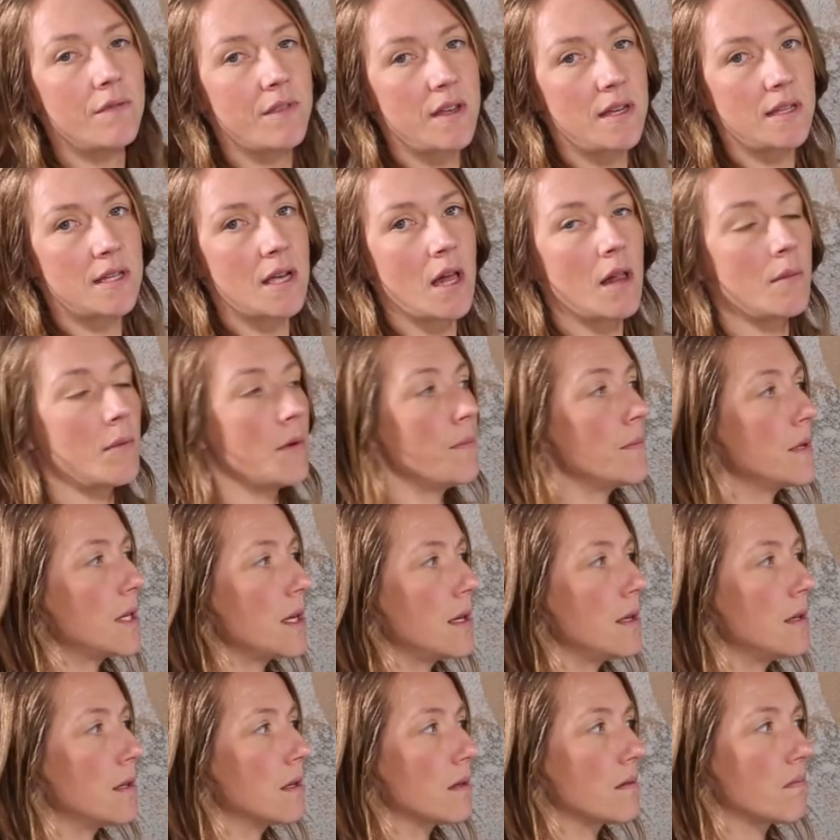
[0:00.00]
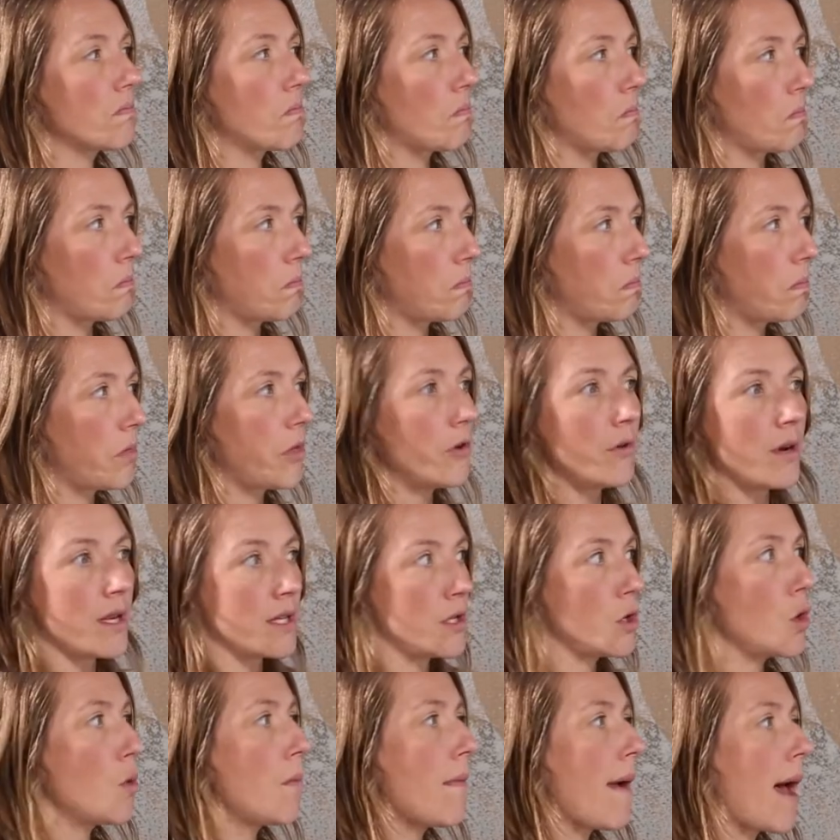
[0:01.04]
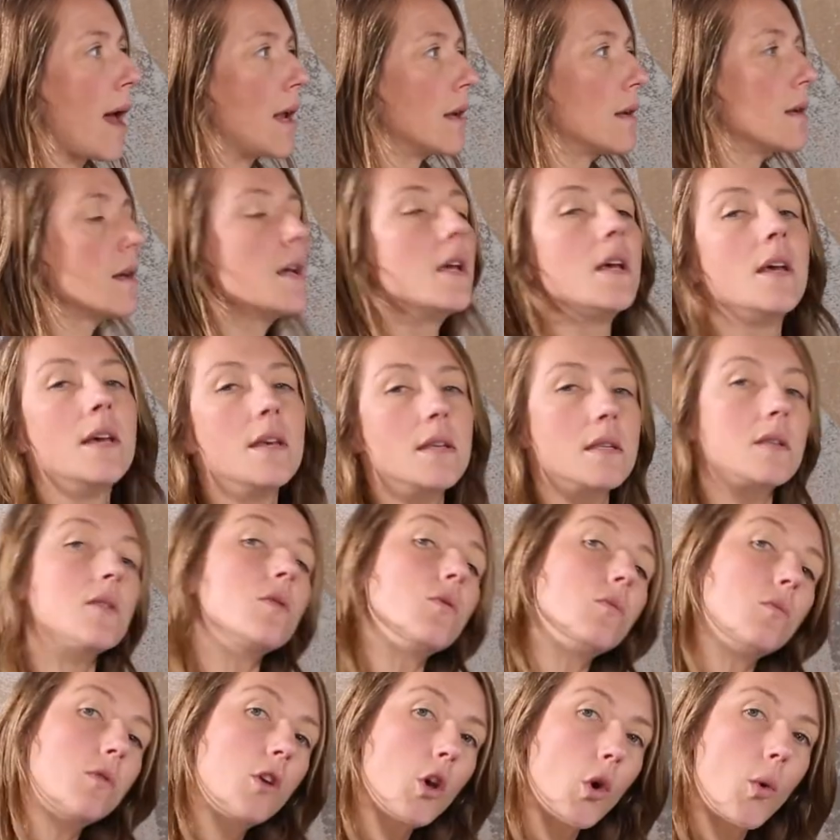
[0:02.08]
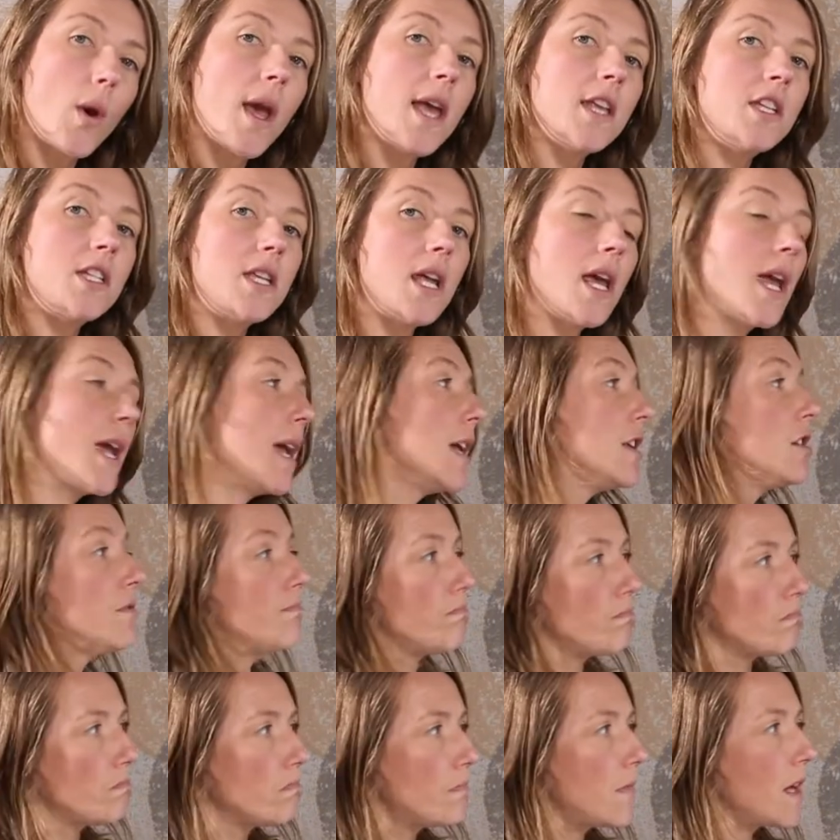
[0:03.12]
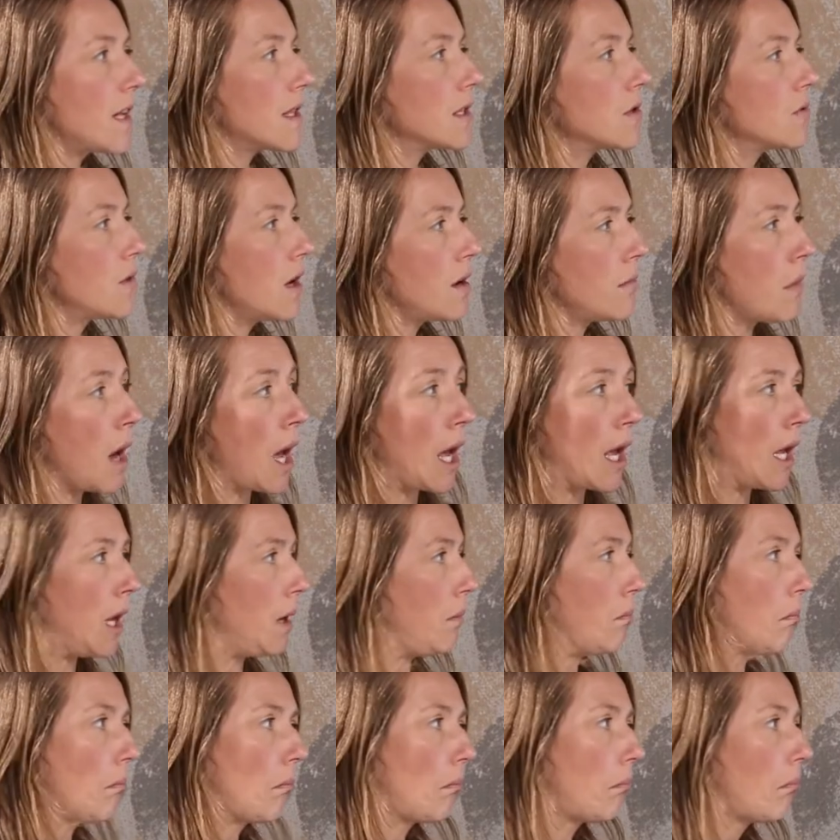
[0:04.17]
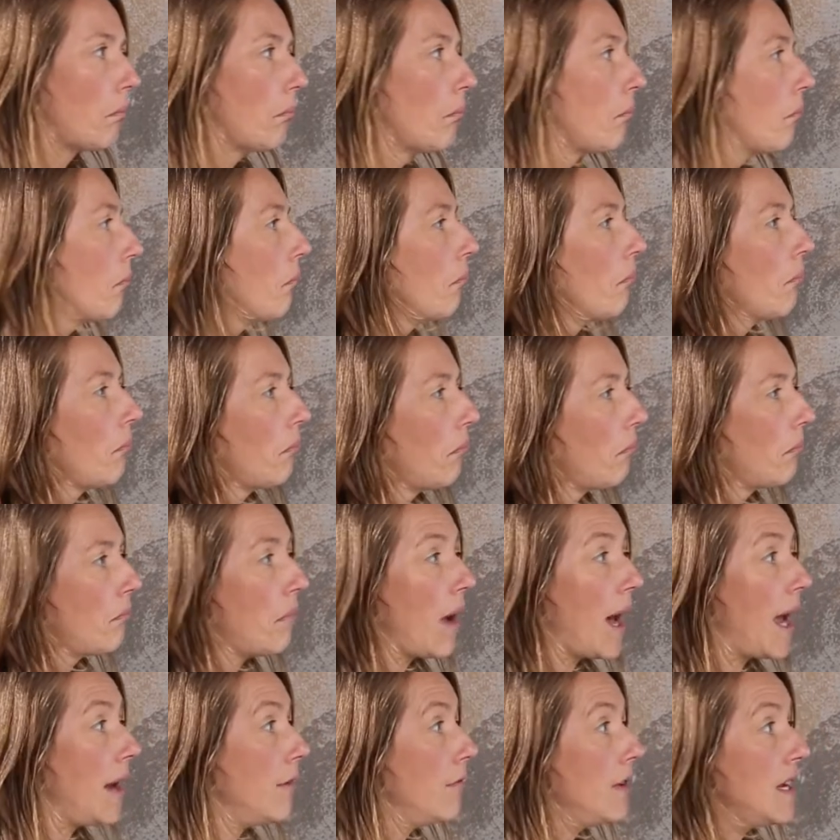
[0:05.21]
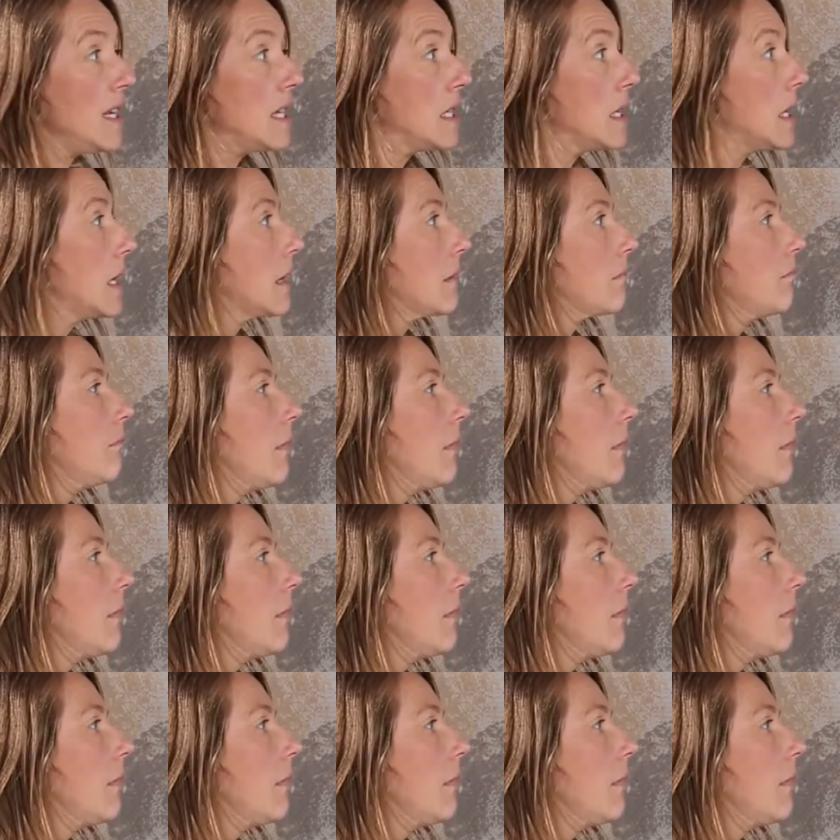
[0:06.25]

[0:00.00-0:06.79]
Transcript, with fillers: of these albums is there is no mat. So go edge to edge. That's only my, my reasoning.